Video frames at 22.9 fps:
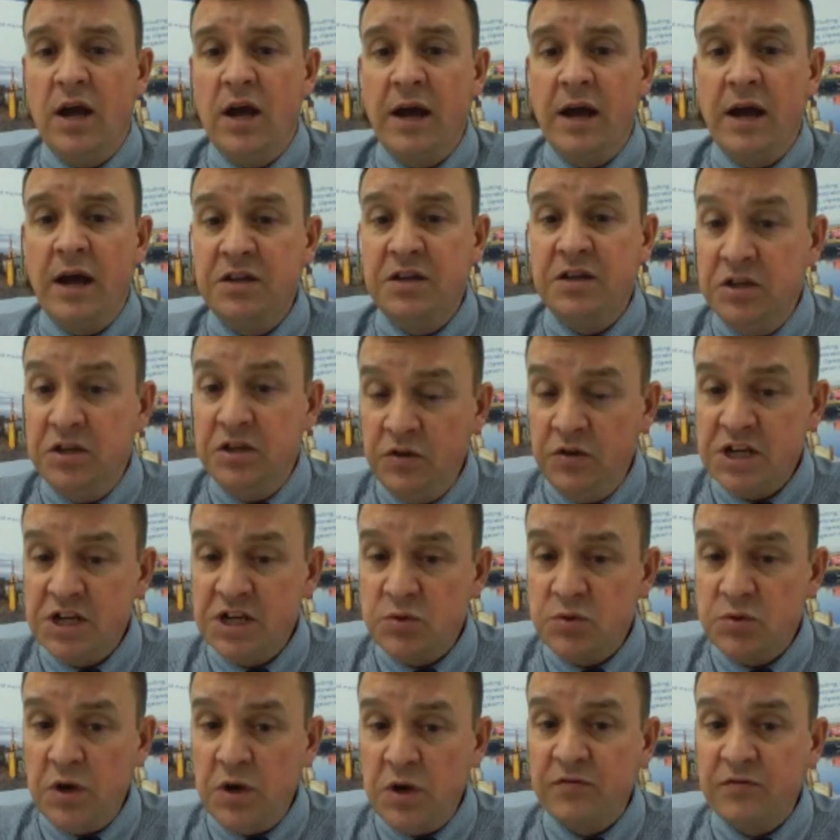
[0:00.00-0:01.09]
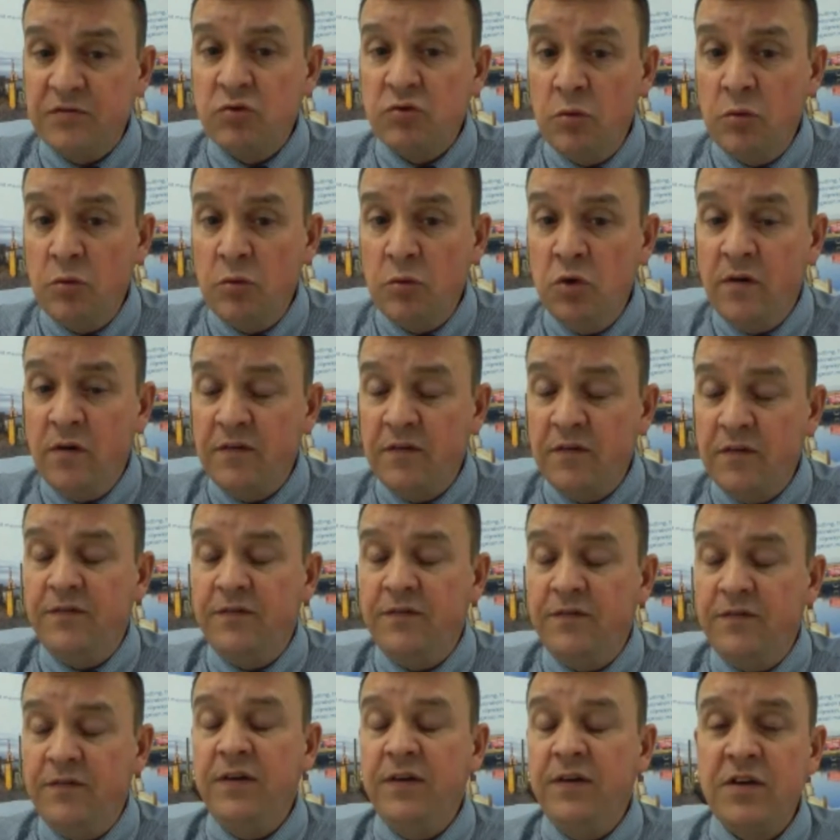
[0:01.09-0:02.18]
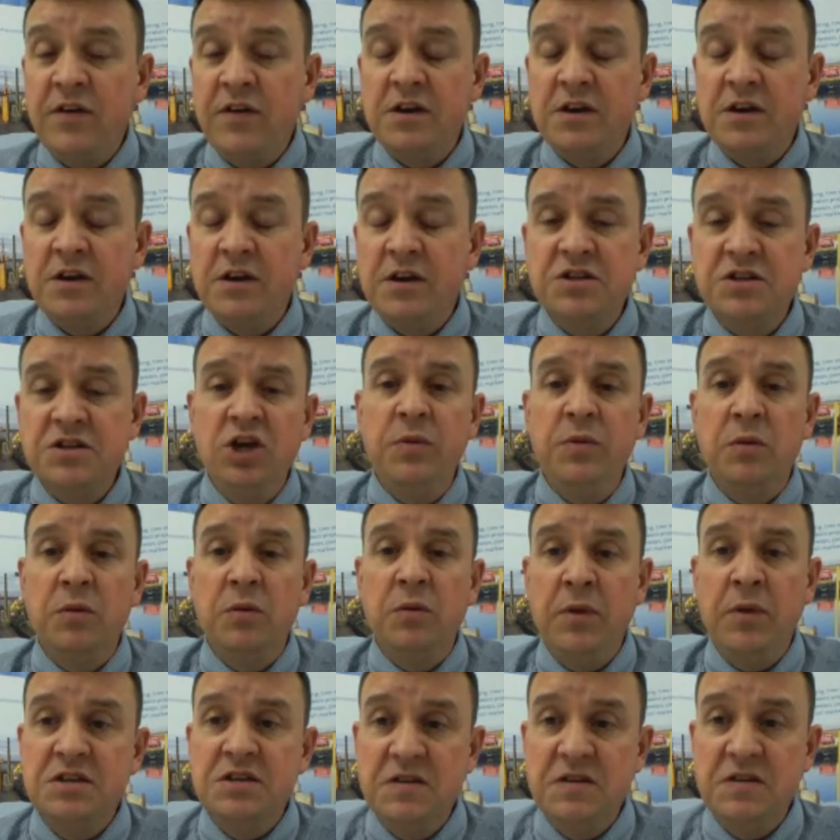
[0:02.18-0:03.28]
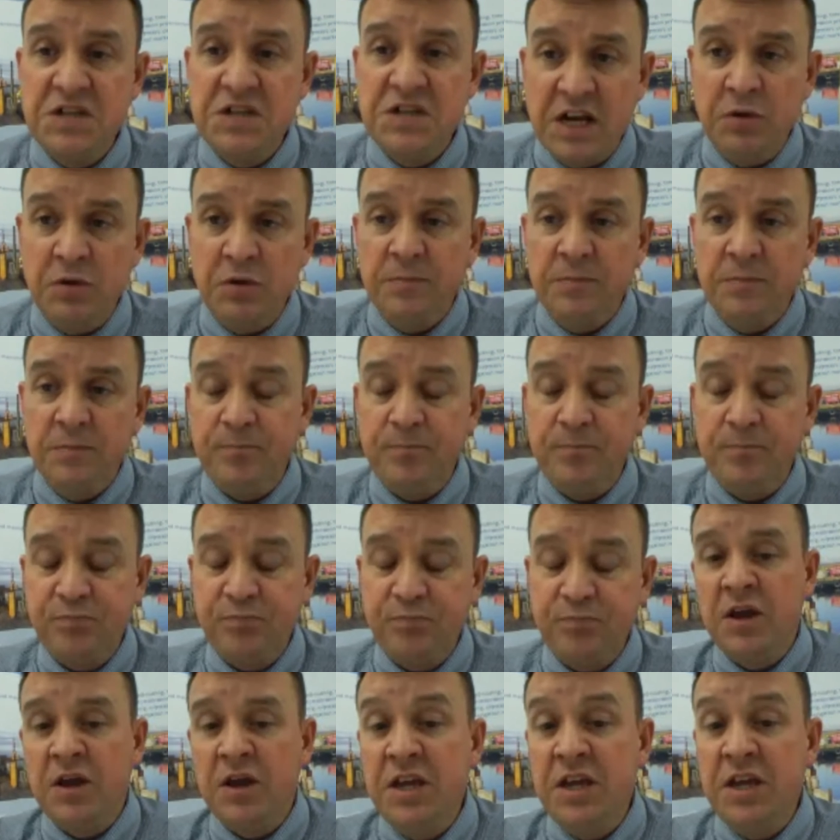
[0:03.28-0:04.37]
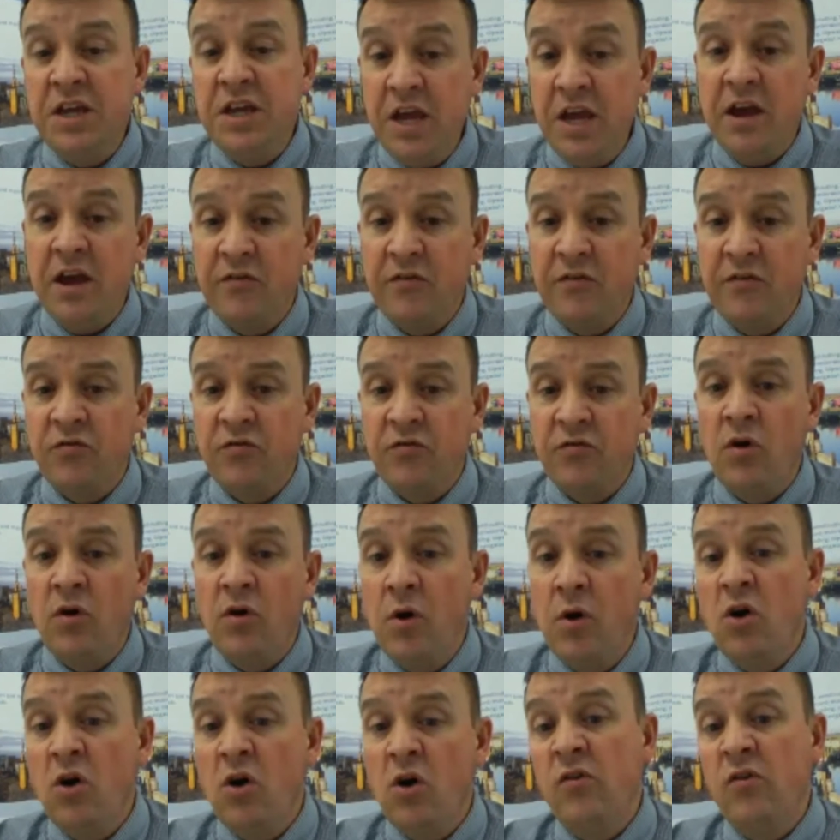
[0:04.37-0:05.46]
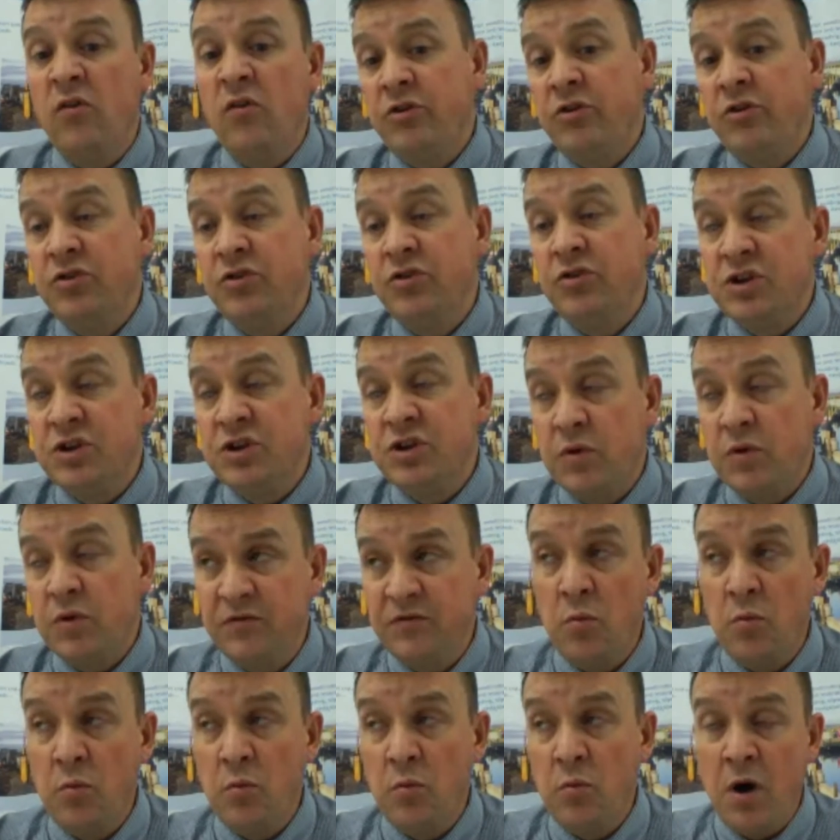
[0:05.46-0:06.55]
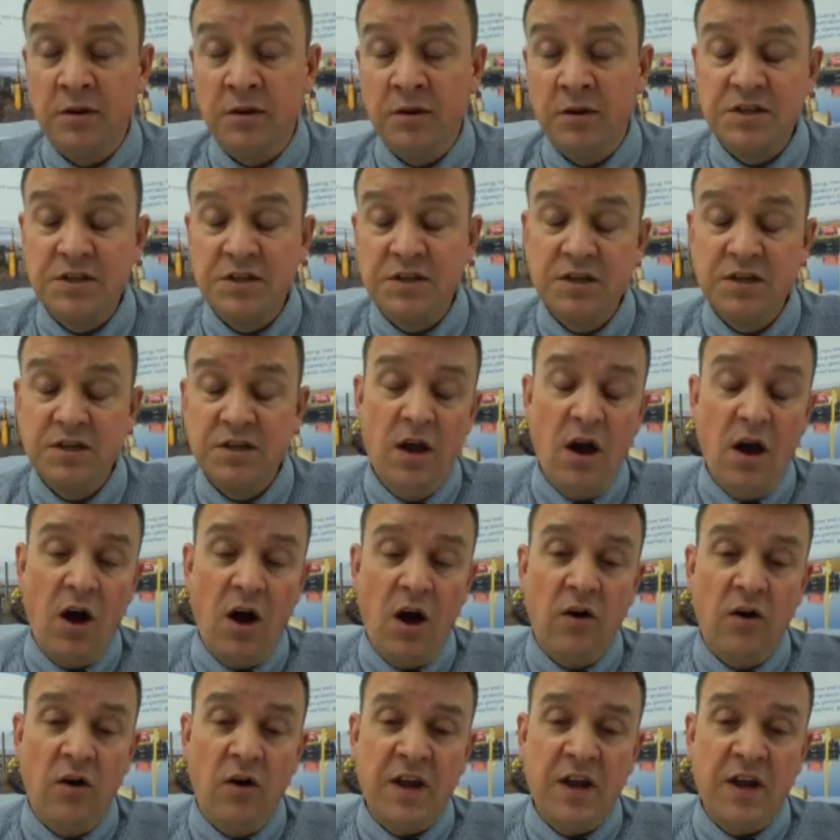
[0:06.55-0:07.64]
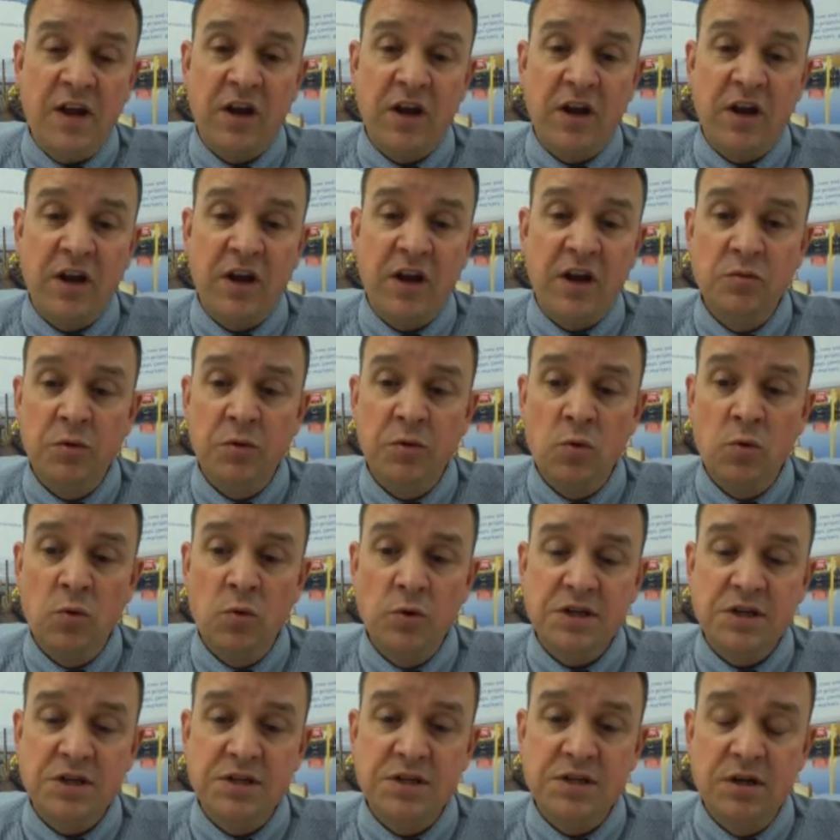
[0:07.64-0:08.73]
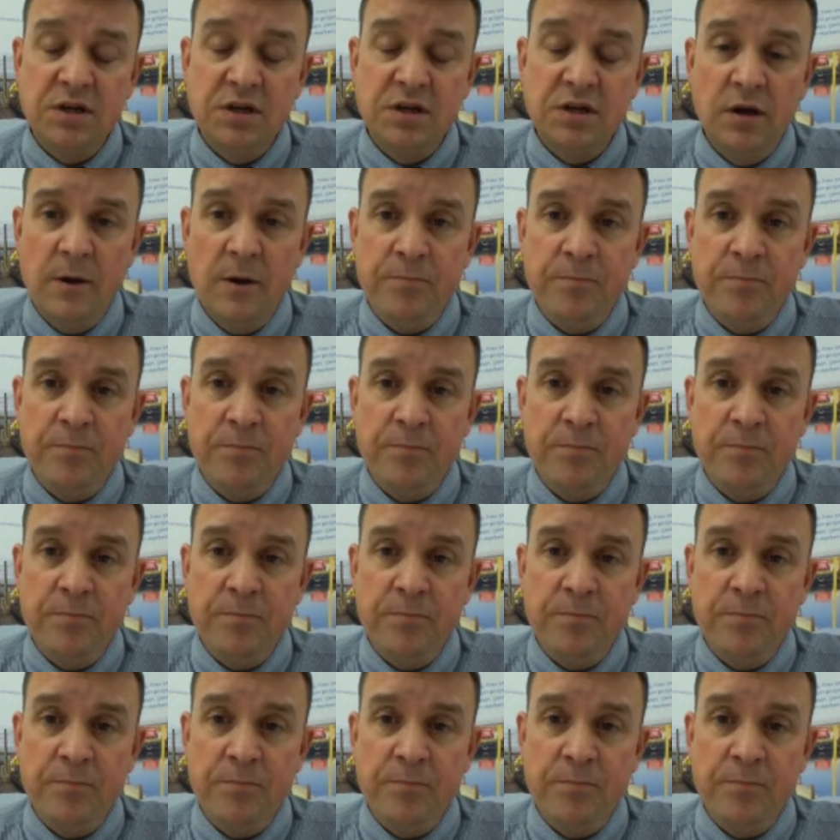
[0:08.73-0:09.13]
And to do this, we have to remove over 50,000 cubic meters of sediment a year from over 124 miles of navigational waters.